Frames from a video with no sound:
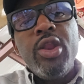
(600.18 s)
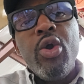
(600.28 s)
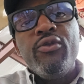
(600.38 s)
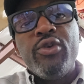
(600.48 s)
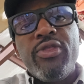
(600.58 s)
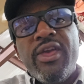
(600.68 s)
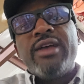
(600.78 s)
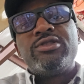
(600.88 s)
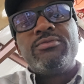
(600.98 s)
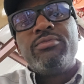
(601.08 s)
over
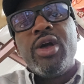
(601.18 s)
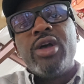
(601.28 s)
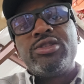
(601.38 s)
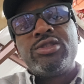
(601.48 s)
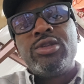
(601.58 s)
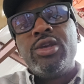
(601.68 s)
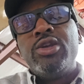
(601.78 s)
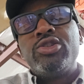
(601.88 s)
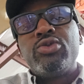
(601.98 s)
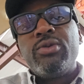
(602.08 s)
$1,000
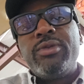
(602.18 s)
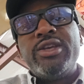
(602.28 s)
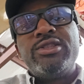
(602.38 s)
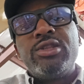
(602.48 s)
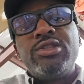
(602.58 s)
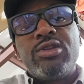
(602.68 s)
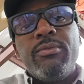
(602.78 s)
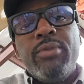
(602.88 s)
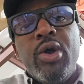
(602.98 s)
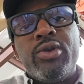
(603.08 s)
to replace these
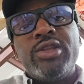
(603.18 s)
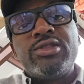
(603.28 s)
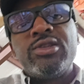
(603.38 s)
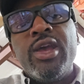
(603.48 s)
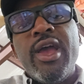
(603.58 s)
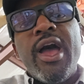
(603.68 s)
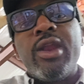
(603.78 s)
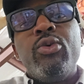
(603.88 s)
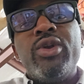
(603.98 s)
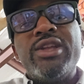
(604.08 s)
components. I